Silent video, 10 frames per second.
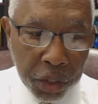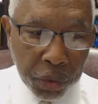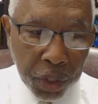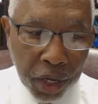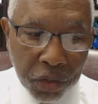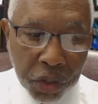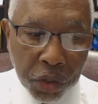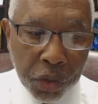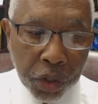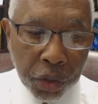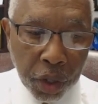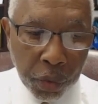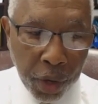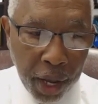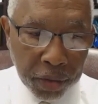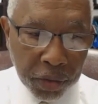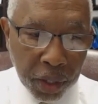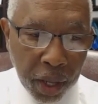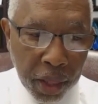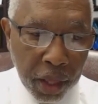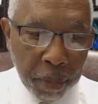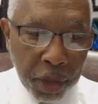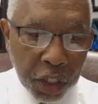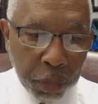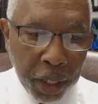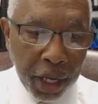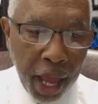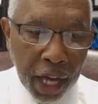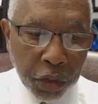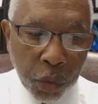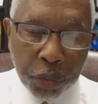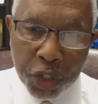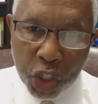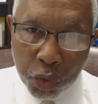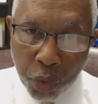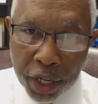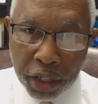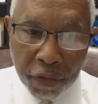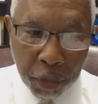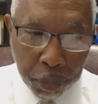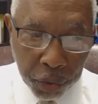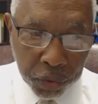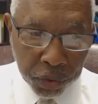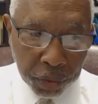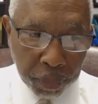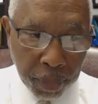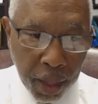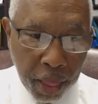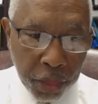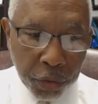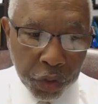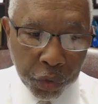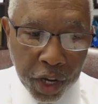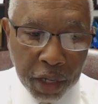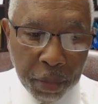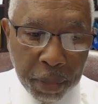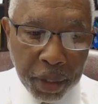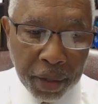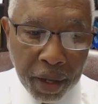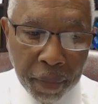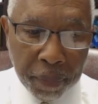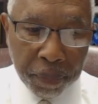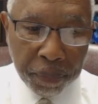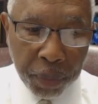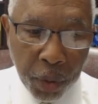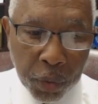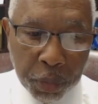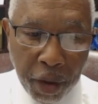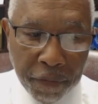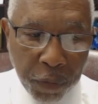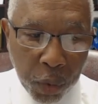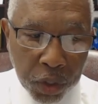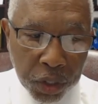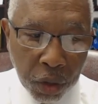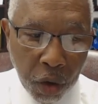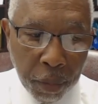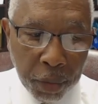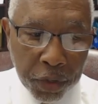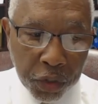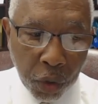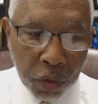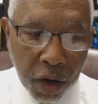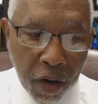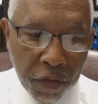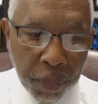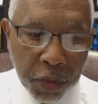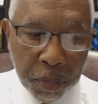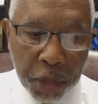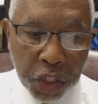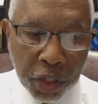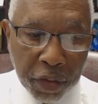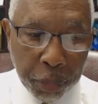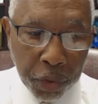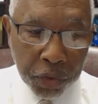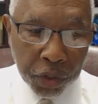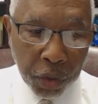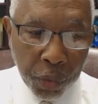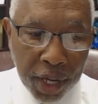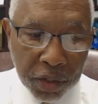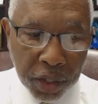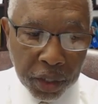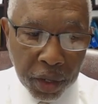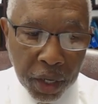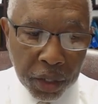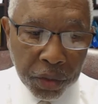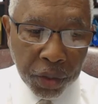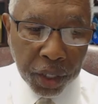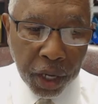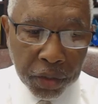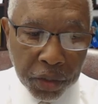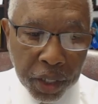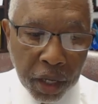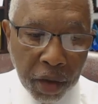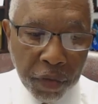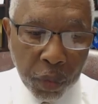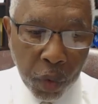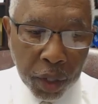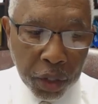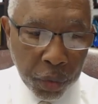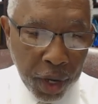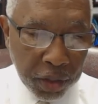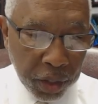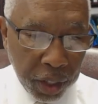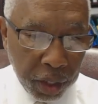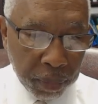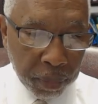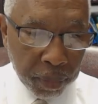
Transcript: To constitute an arrest, there must be an actual restraint of the person. The restraint may be imposed by force or may result from submission of the person arrested to the custody of the one arresting him.